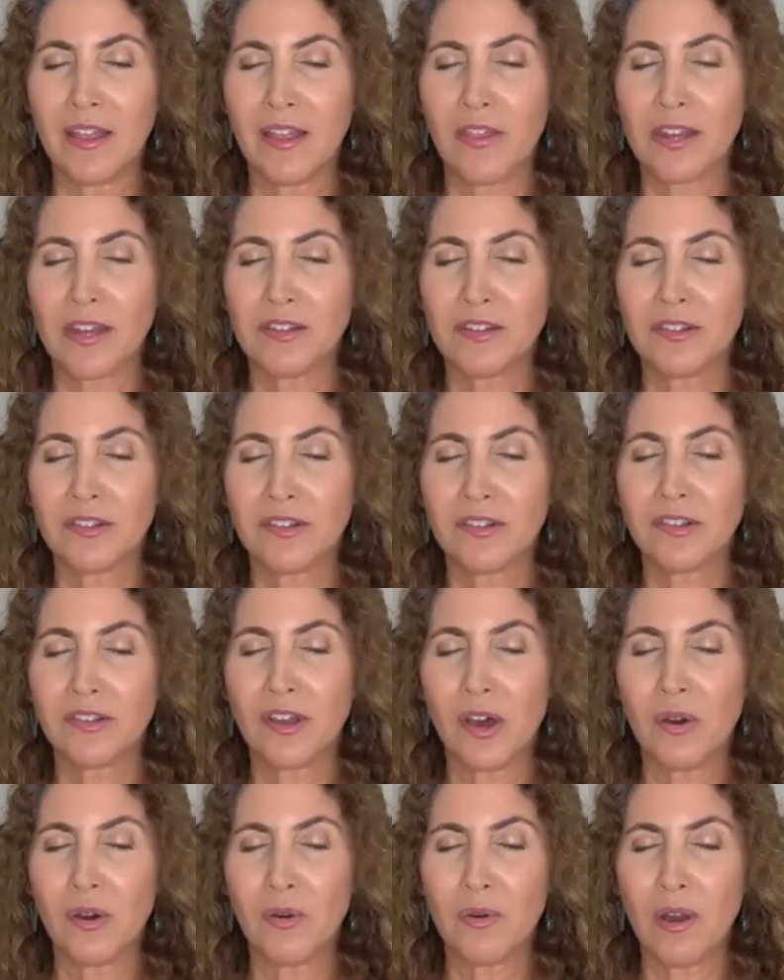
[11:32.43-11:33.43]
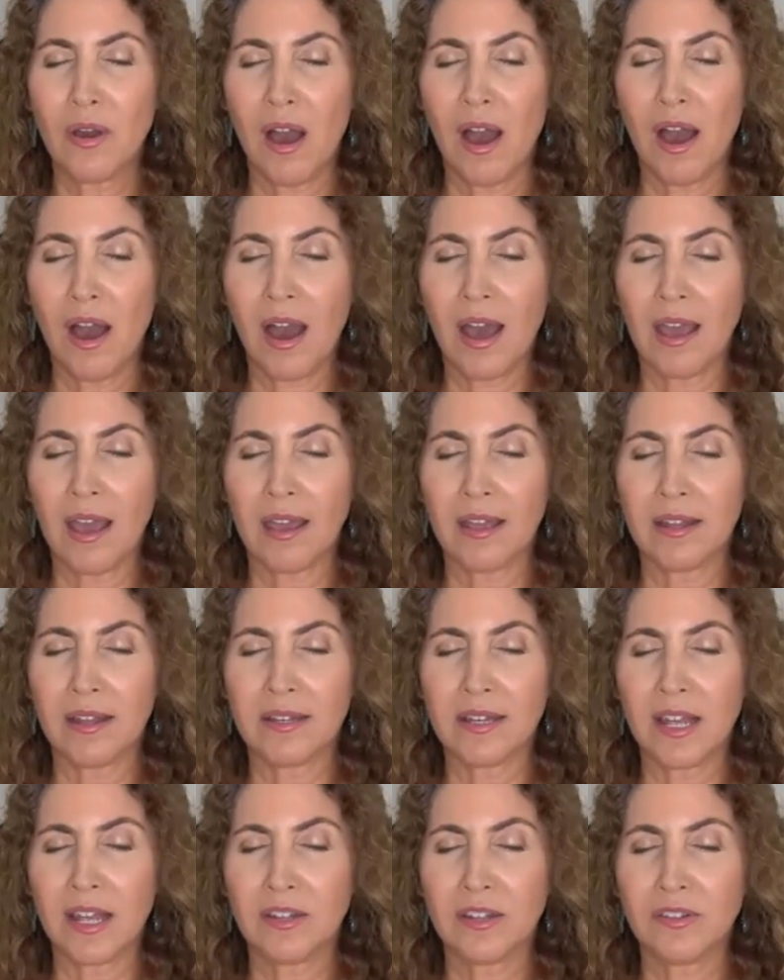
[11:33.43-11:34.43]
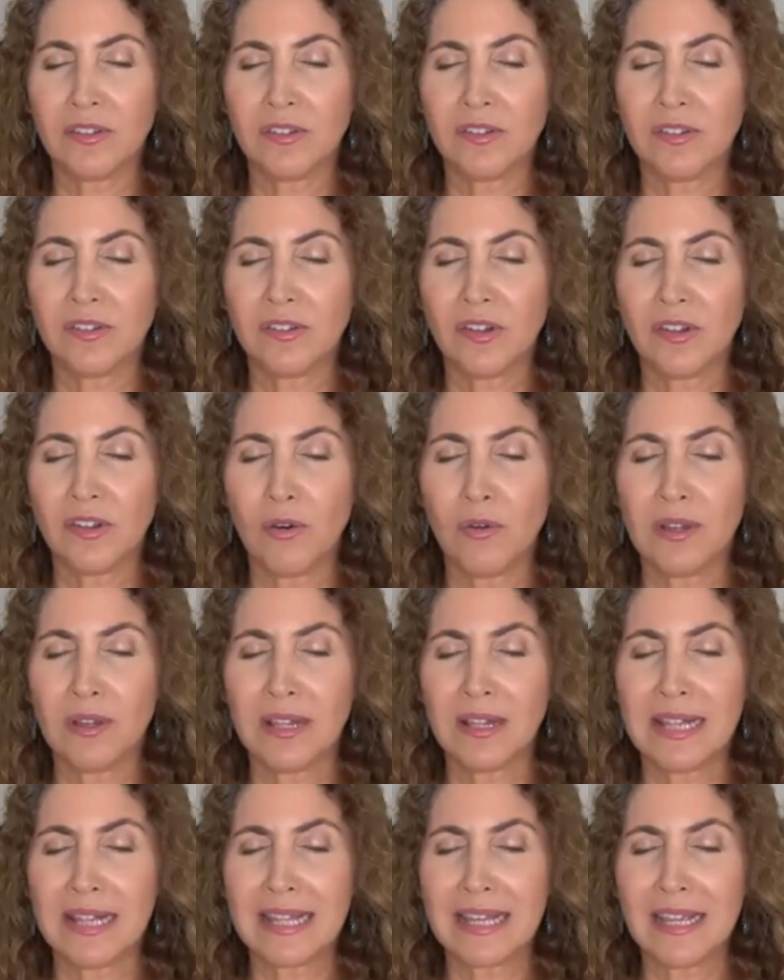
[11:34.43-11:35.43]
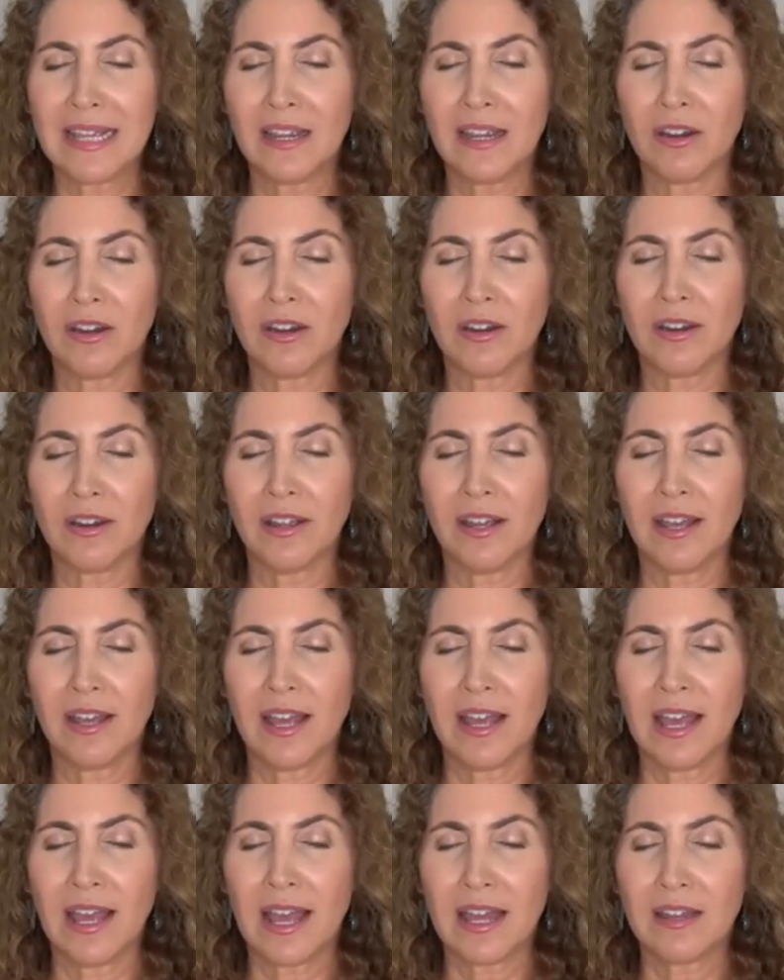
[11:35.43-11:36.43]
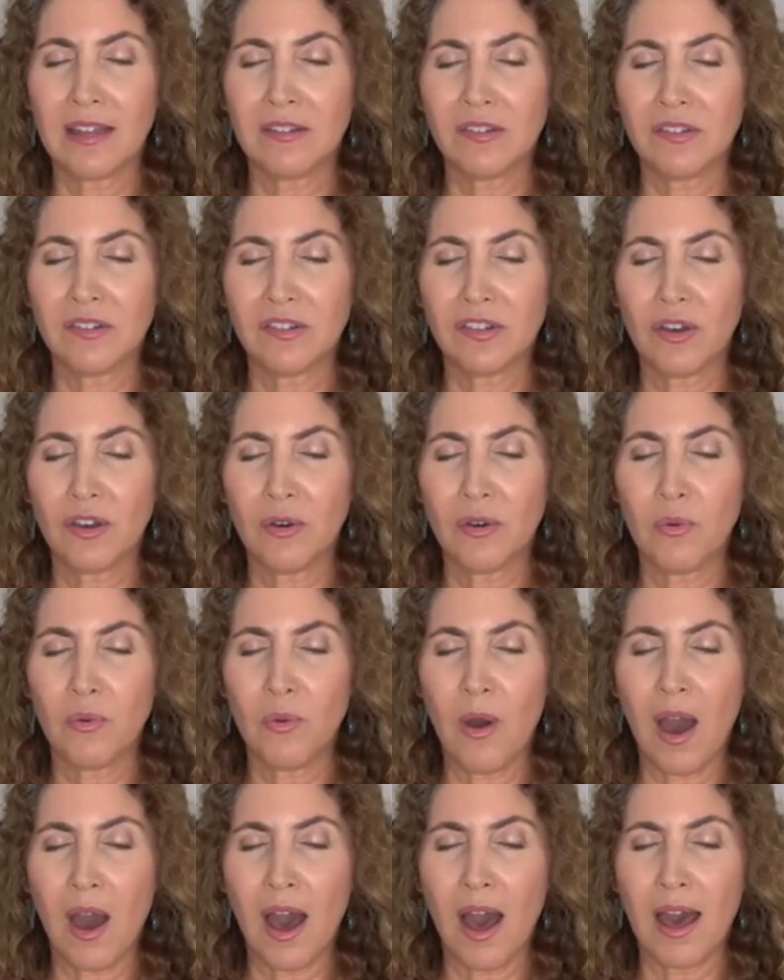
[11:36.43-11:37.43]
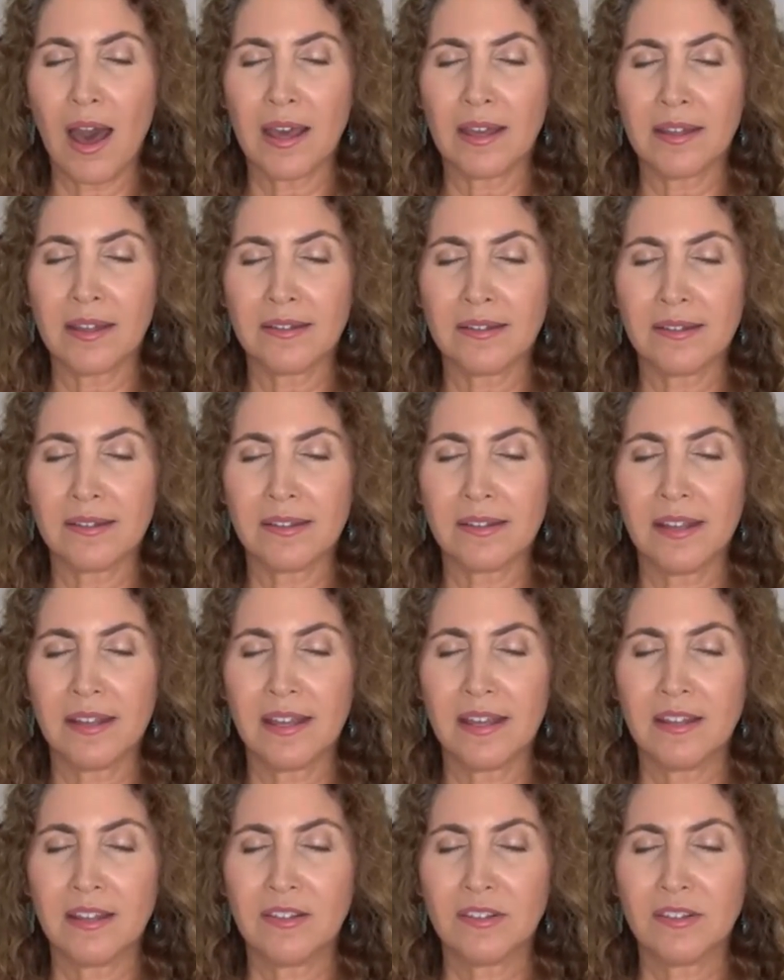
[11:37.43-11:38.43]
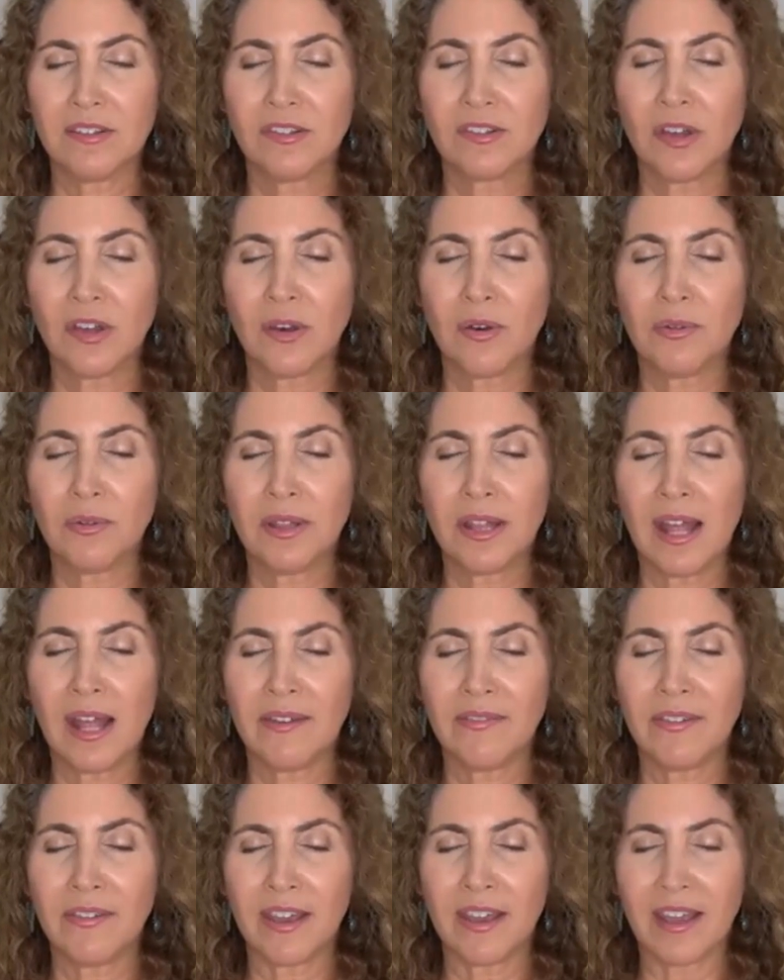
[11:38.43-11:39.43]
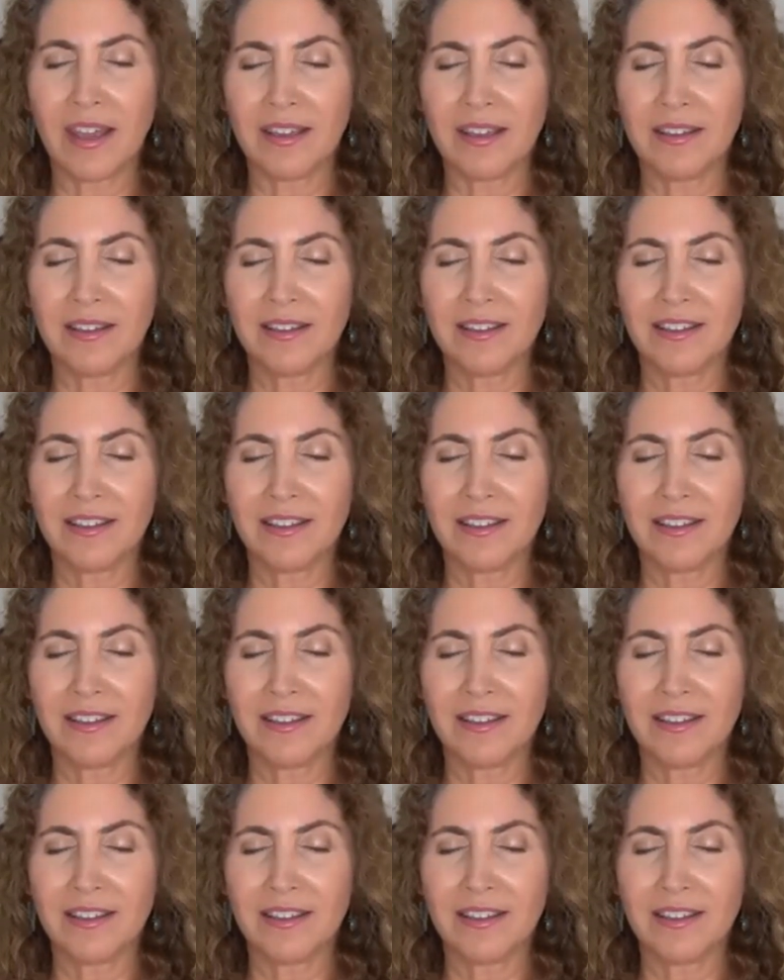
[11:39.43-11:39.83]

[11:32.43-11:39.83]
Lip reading: that is so kind and so clear and so wise, so loving,